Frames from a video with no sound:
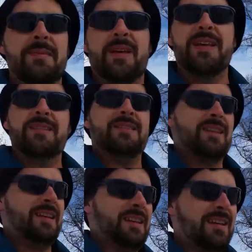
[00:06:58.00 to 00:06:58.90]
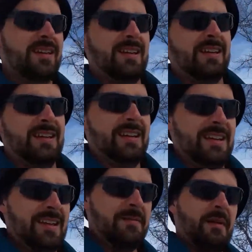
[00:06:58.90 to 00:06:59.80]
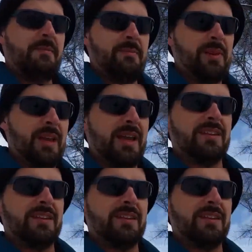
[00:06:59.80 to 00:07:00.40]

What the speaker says: My kids, they might play